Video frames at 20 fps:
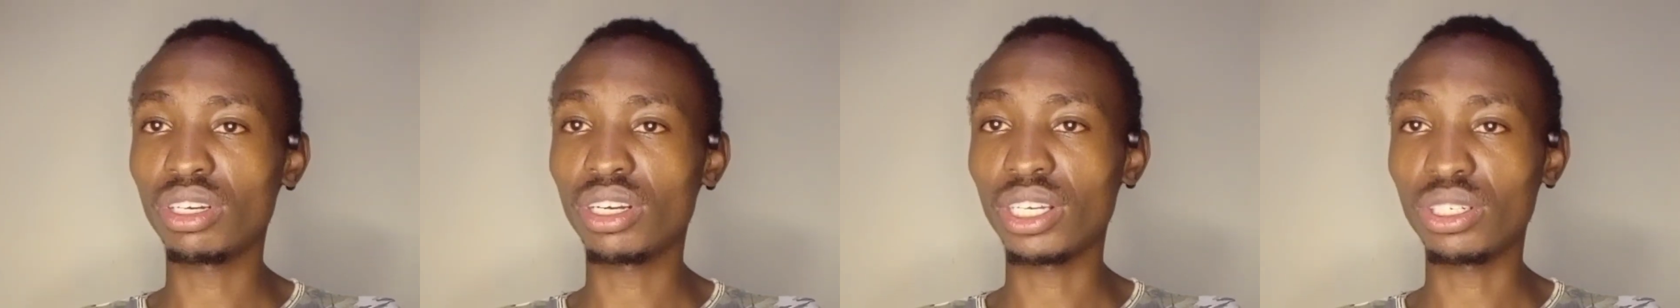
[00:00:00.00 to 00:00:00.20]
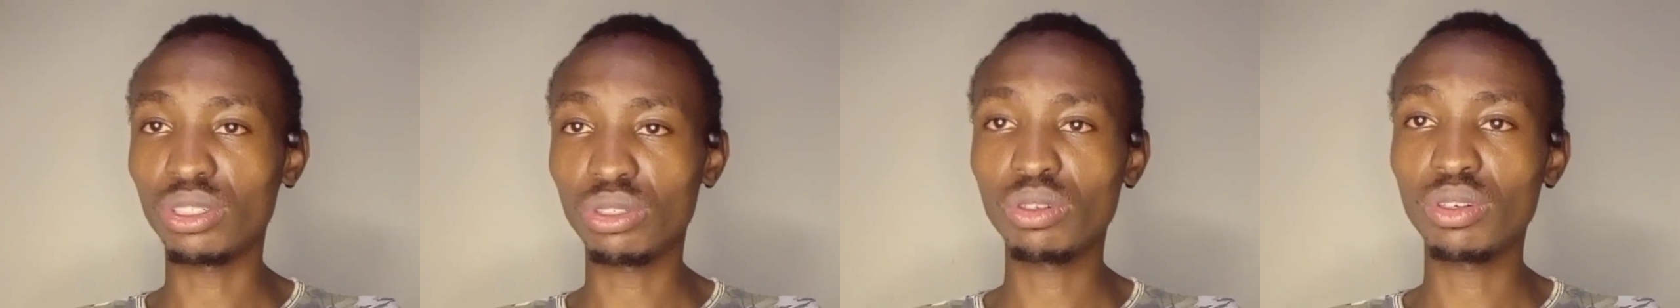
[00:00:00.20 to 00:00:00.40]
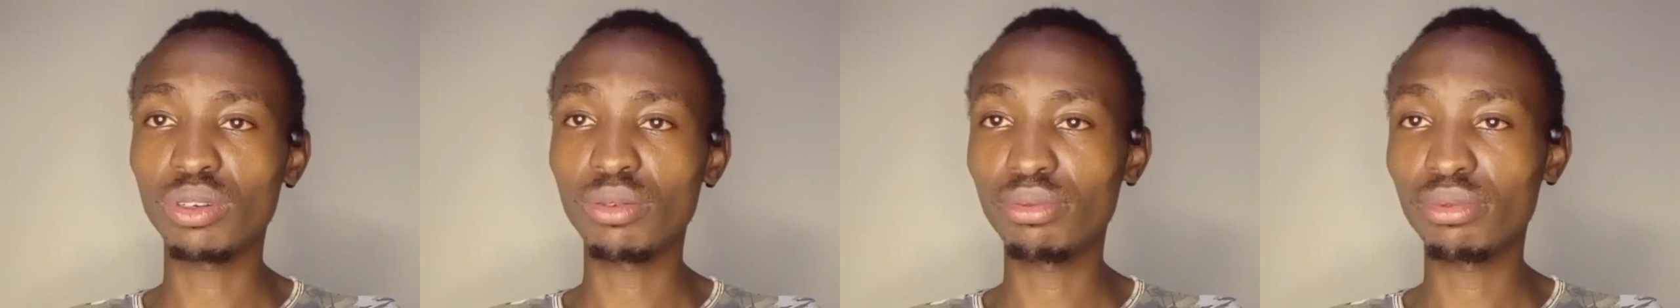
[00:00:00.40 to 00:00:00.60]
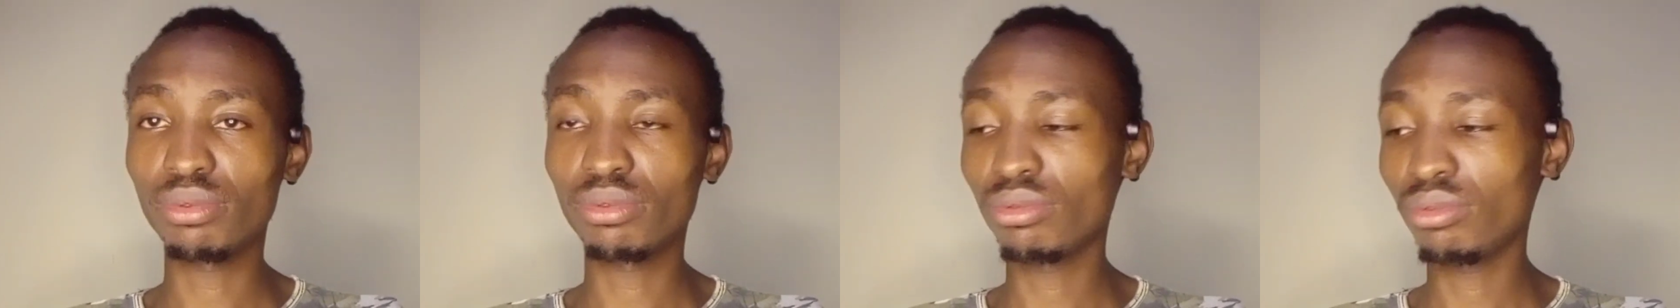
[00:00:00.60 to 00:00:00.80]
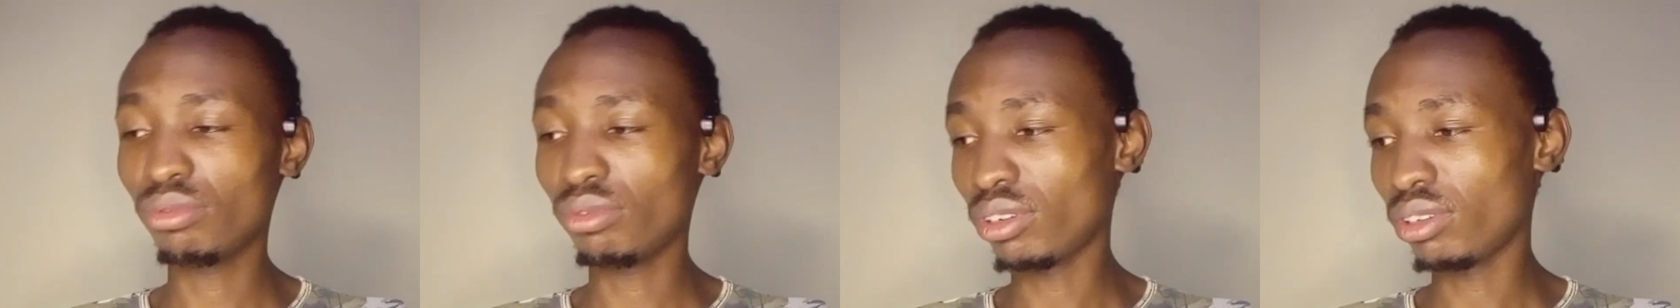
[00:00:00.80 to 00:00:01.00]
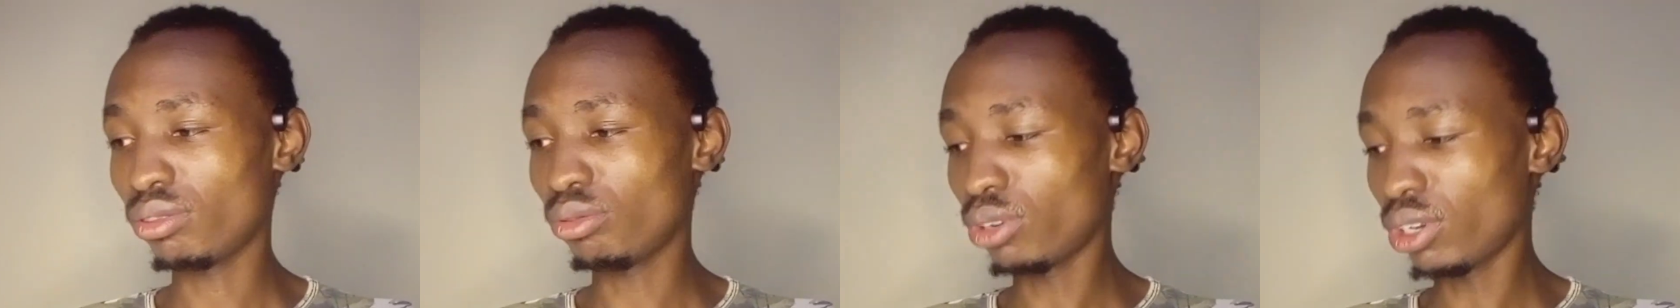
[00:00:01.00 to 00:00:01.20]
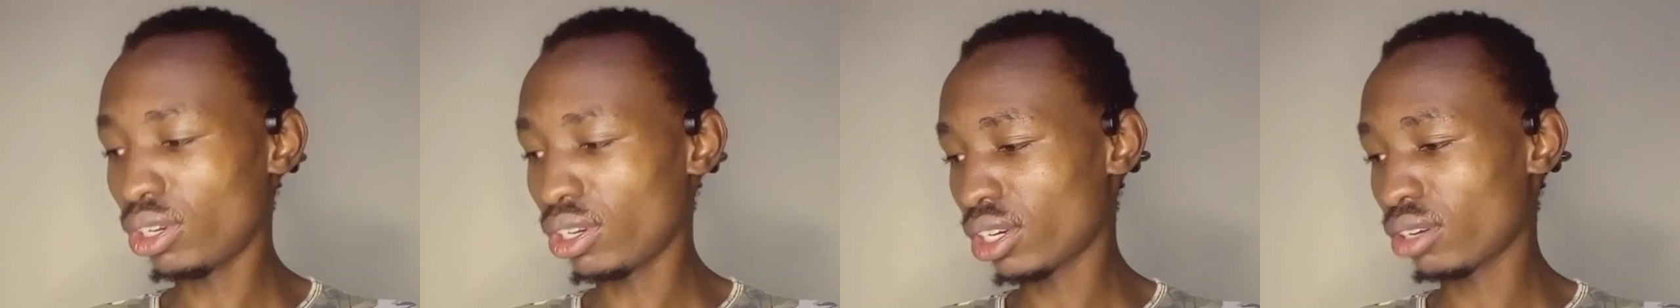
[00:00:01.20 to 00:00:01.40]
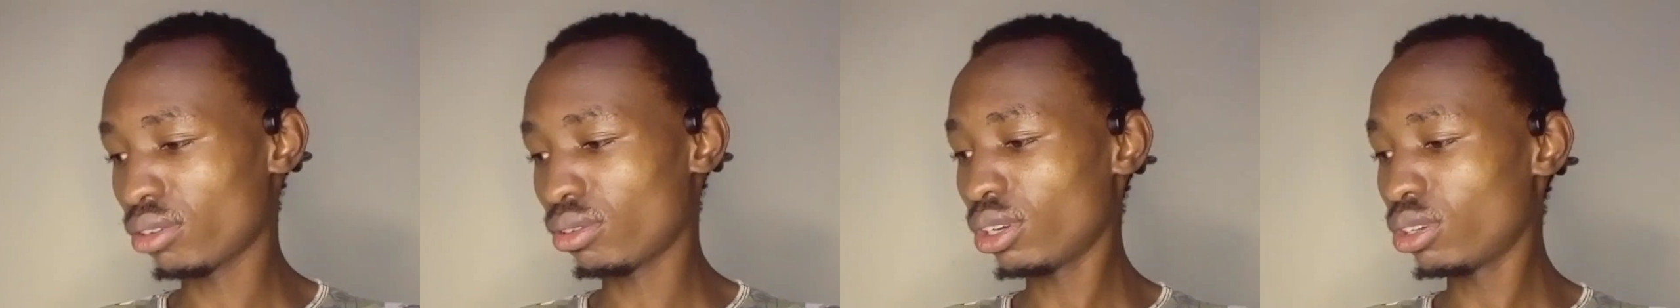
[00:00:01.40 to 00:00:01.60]
a shop will
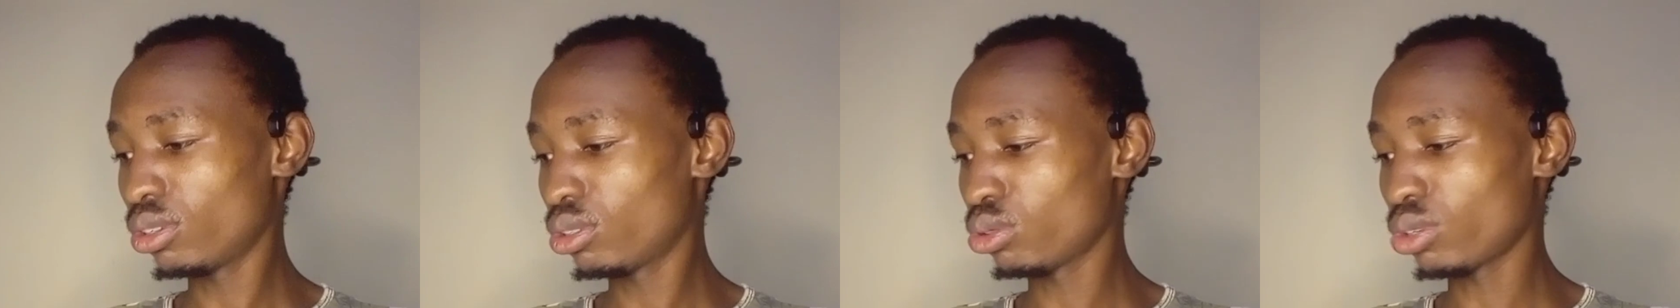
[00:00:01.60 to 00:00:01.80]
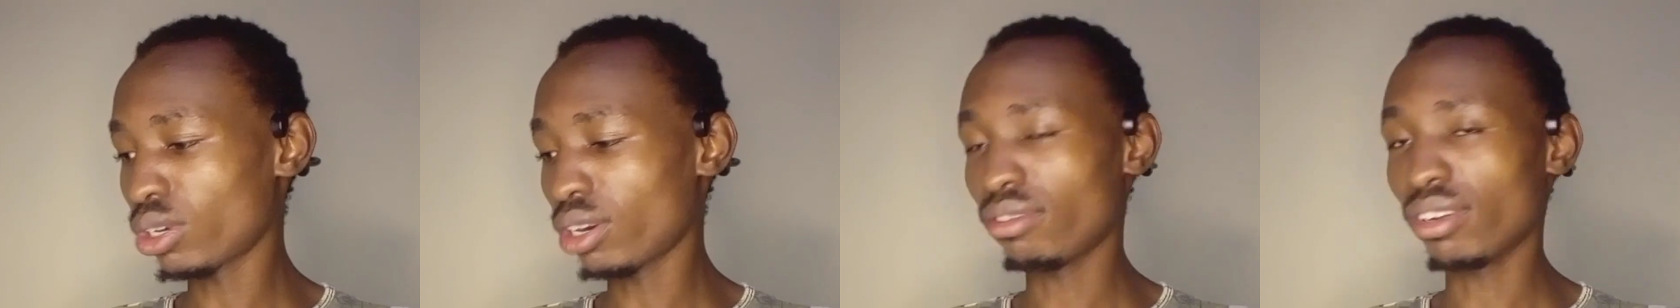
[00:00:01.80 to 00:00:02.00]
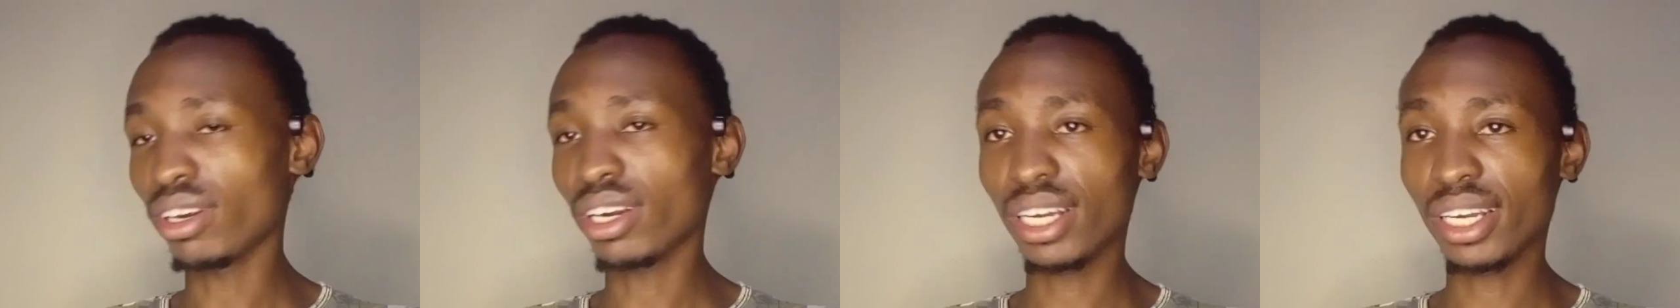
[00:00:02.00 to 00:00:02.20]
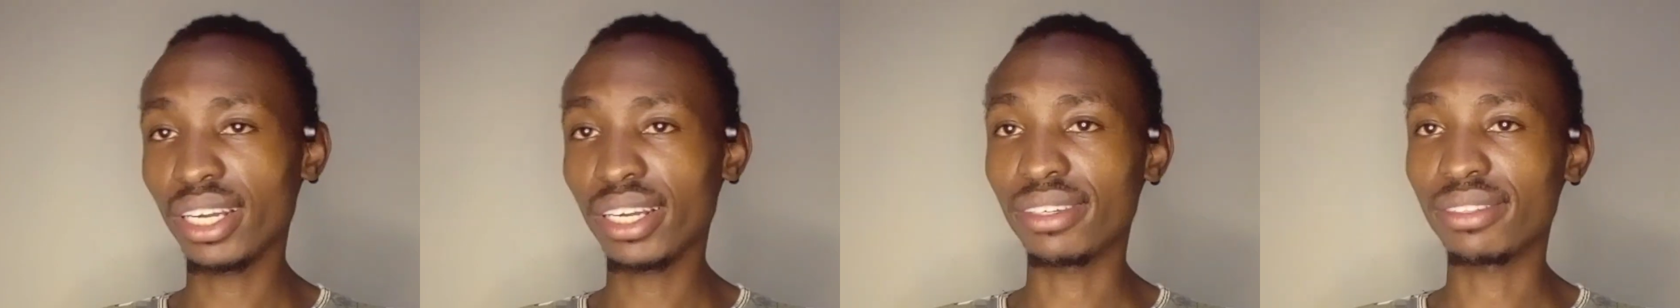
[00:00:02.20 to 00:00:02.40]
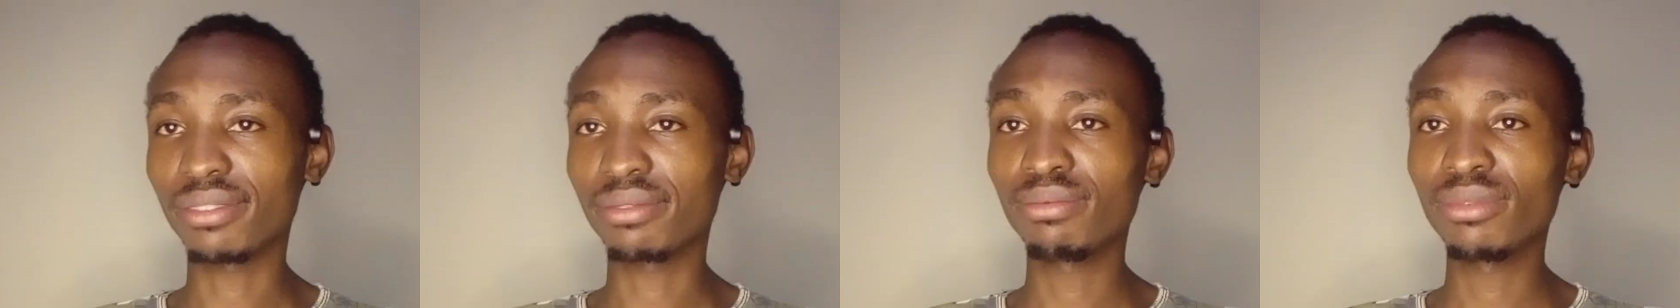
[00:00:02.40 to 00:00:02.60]
require to have a car.